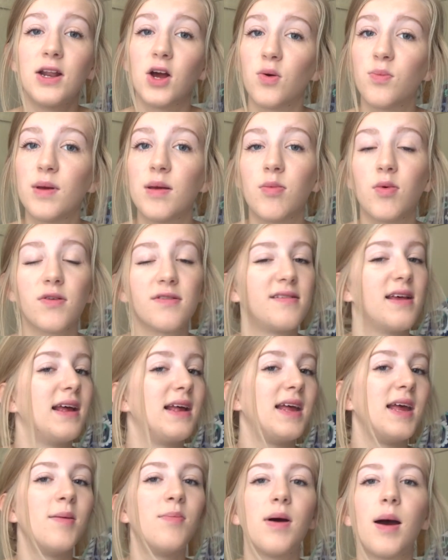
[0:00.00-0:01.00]
know people say
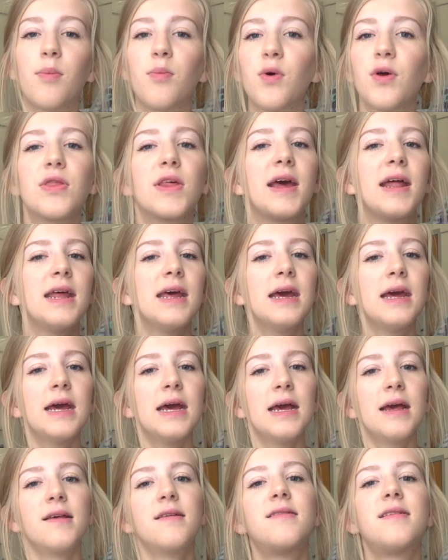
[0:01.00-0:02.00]
keep up with it,
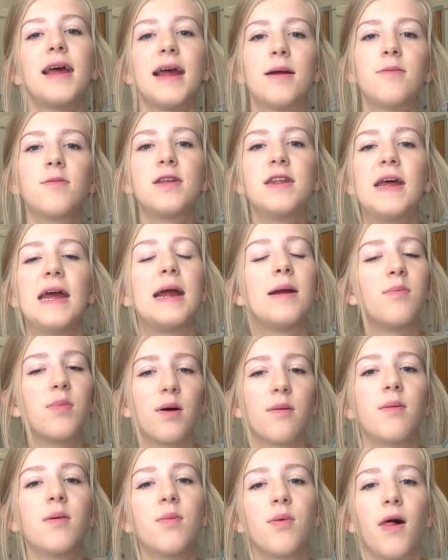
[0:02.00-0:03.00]
stay up to date,
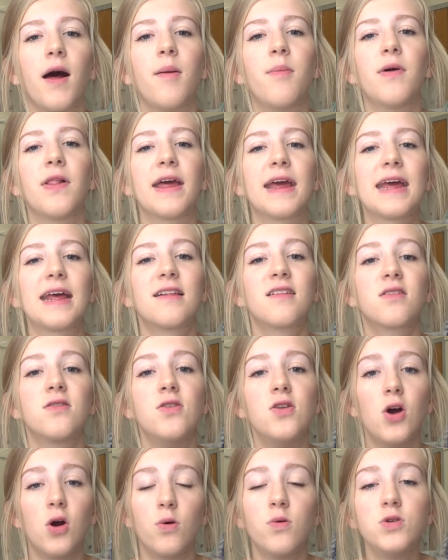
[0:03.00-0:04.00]
blah blah blah, but like it's
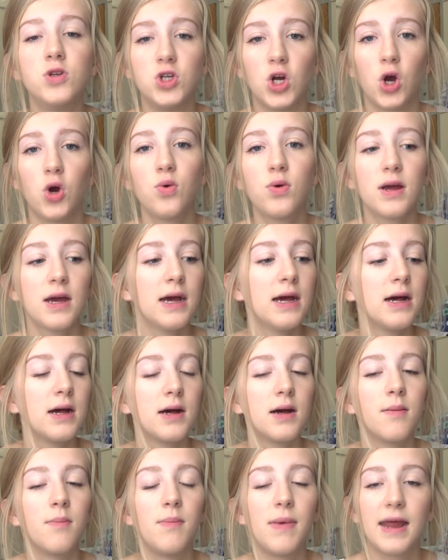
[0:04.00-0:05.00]
no joke.
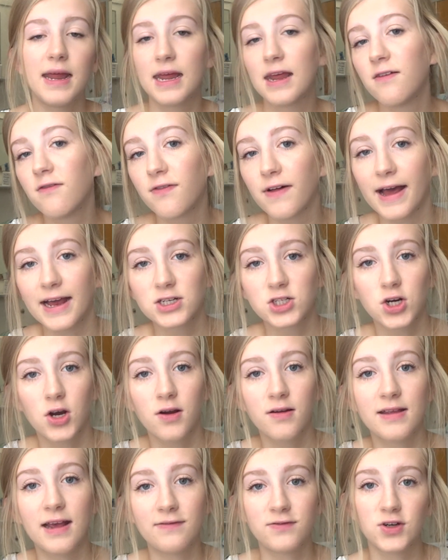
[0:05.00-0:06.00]
Making
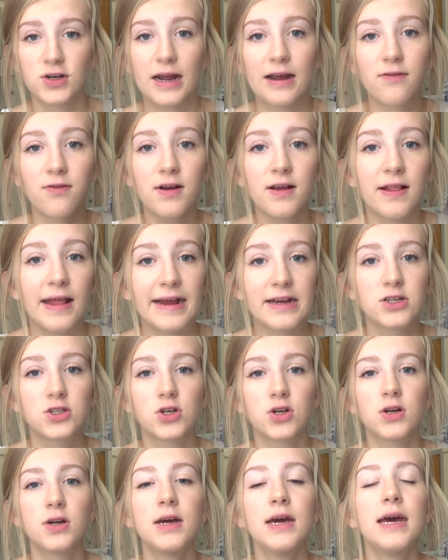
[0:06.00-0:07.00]
flashcards after every
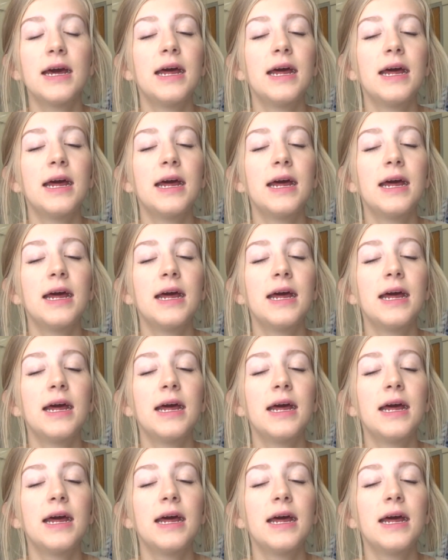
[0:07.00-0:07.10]
lecture